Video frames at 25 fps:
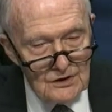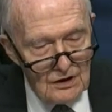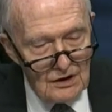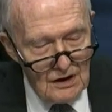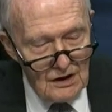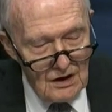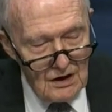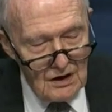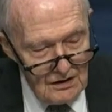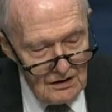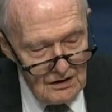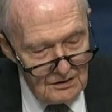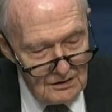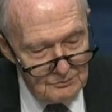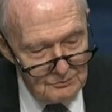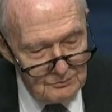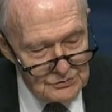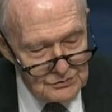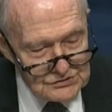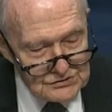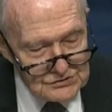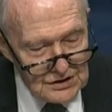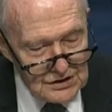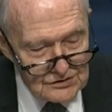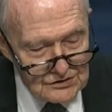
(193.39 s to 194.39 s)
are
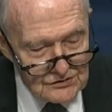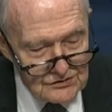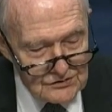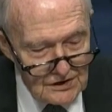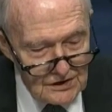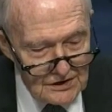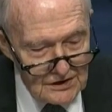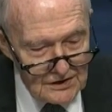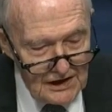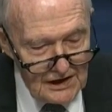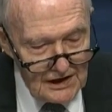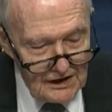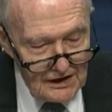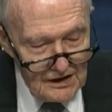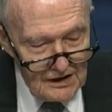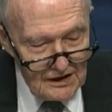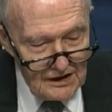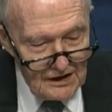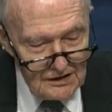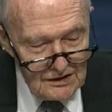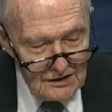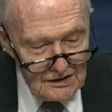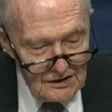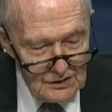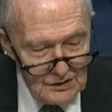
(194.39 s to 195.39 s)
particularly
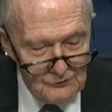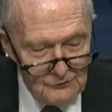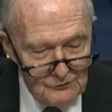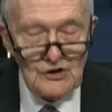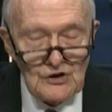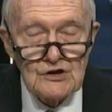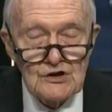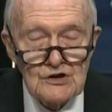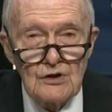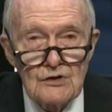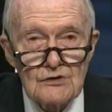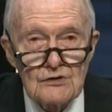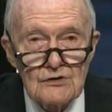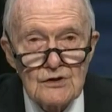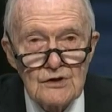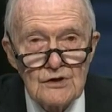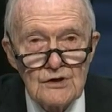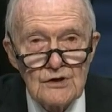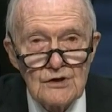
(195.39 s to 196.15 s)
difficult